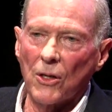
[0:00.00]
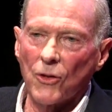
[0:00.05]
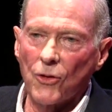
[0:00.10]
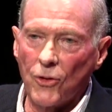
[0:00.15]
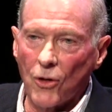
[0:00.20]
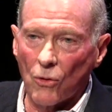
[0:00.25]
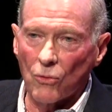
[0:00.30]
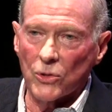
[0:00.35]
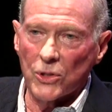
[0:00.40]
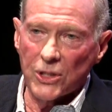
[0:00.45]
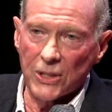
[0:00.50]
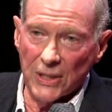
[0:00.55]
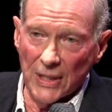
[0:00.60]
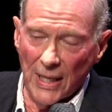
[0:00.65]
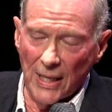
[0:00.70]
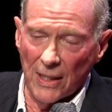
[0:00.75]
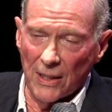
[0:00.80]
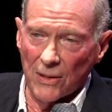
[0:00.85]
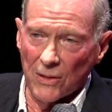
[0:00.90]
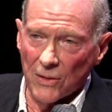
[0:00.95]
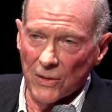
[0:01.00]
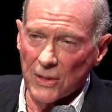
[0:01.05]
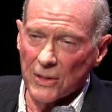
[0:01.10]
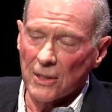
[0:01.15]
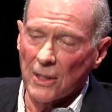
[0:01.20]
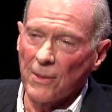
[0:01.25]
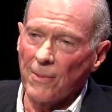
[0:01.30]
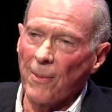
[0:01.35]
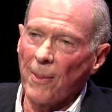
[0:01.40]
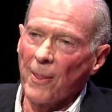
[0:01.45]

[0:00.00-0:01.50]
those cells.